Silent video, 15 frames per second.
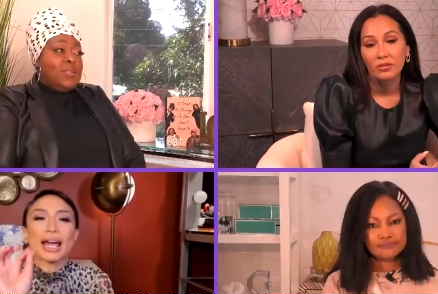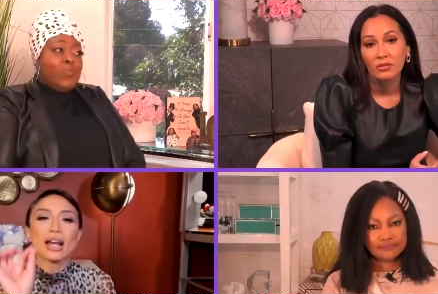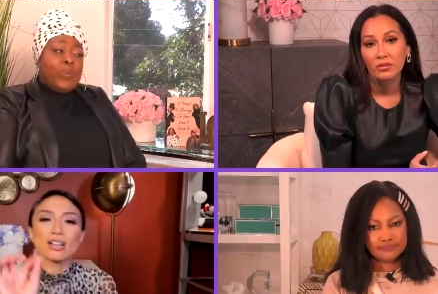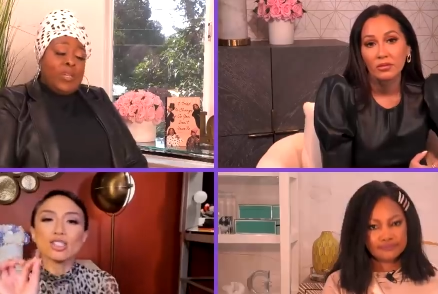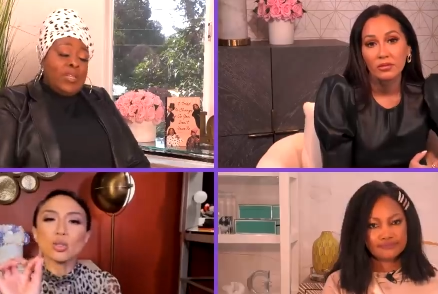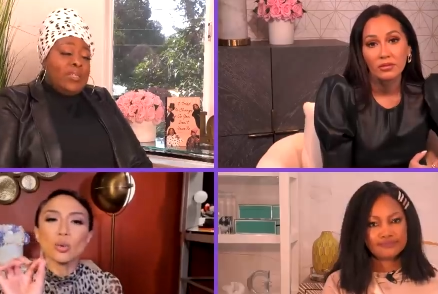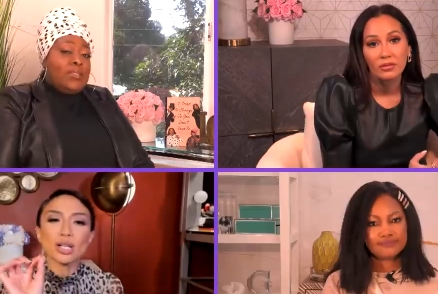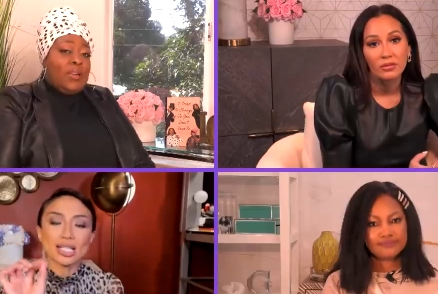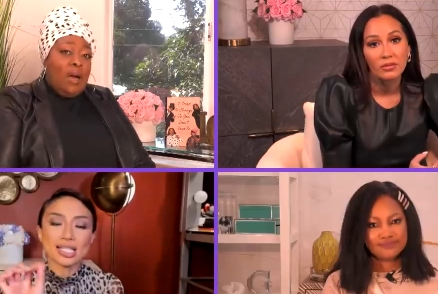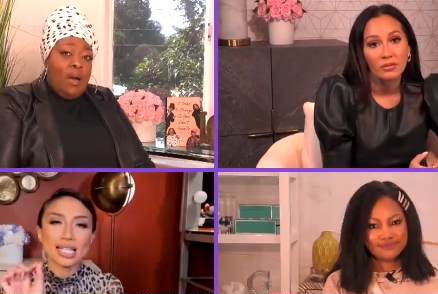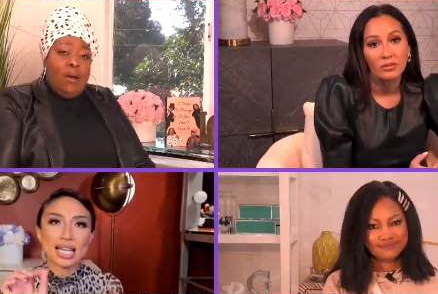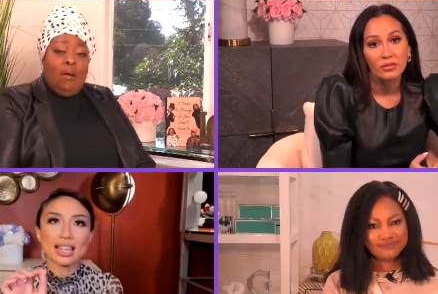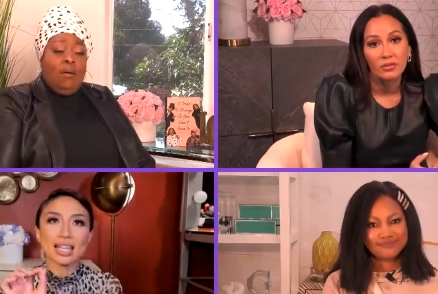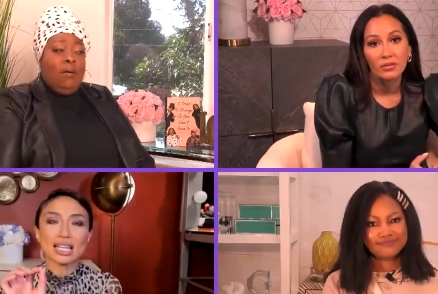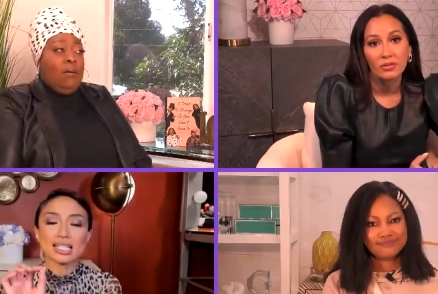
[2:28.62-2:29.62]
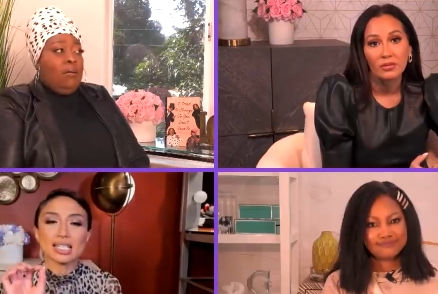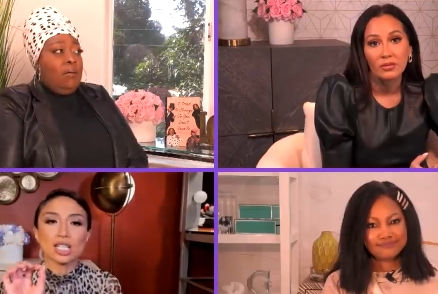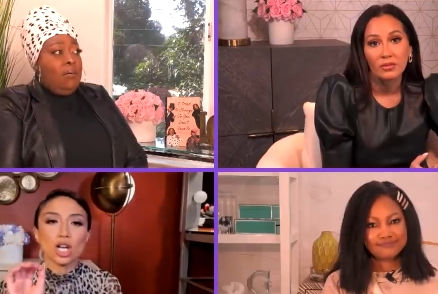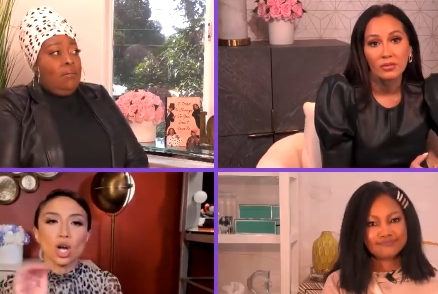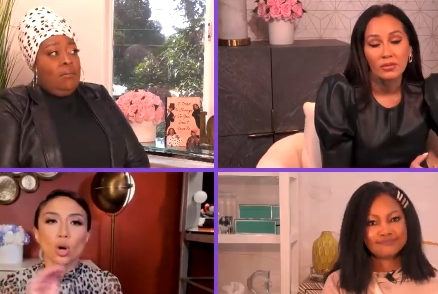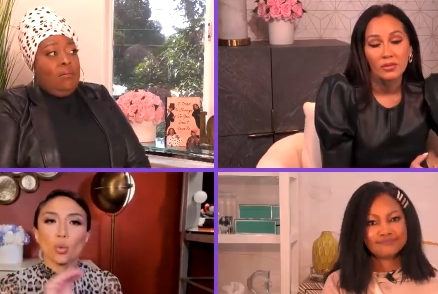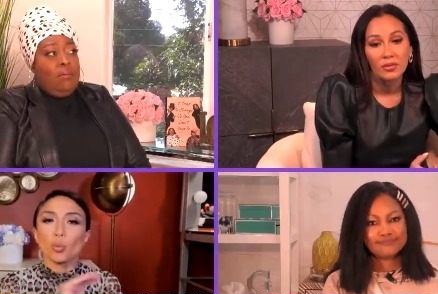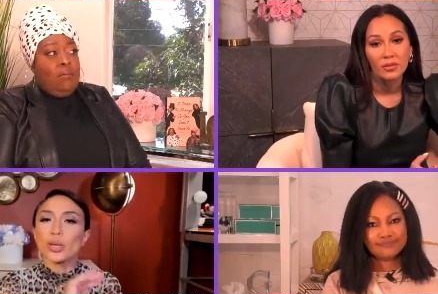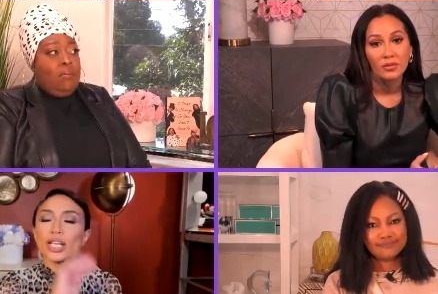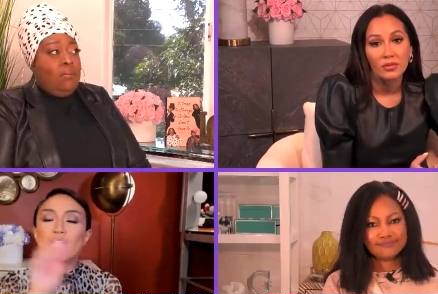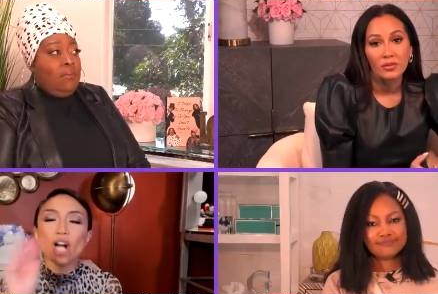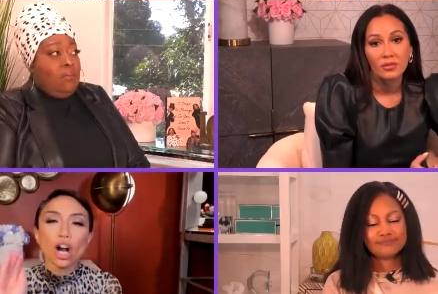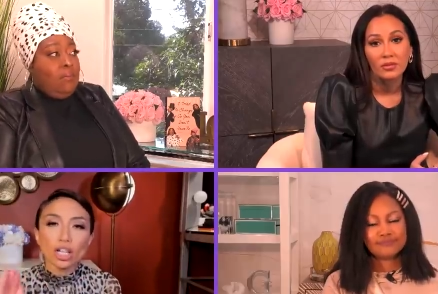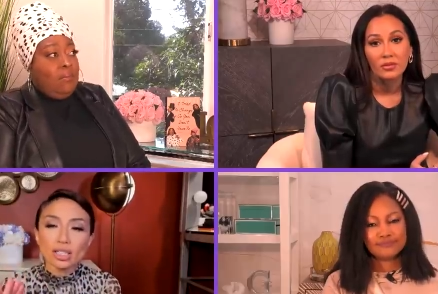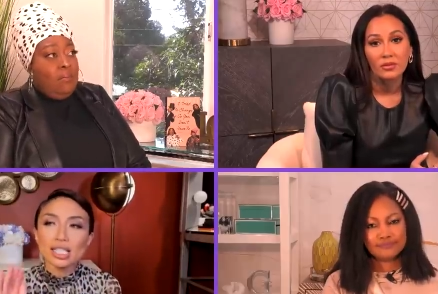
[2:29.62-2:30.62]
Speaker 1: But really I also want to say this,
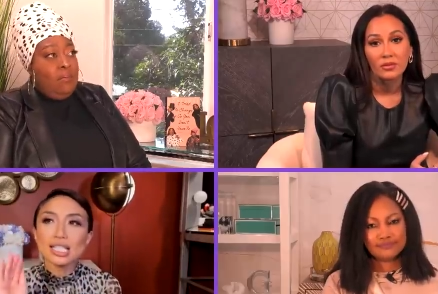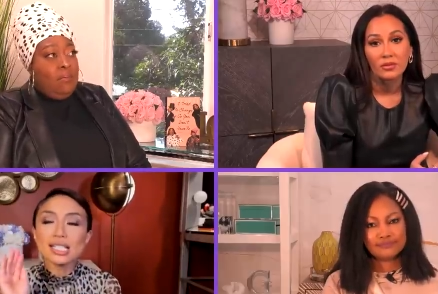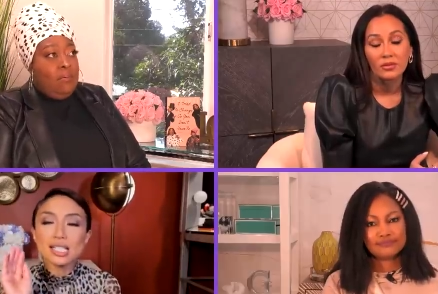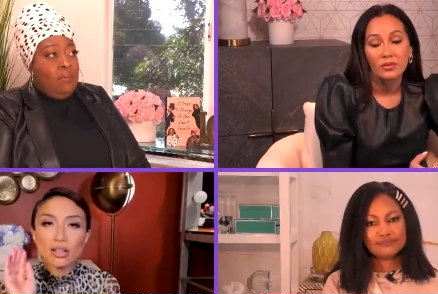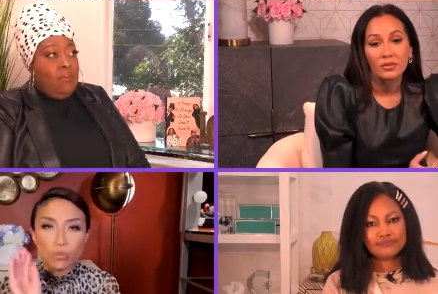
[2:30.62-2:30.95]
regardless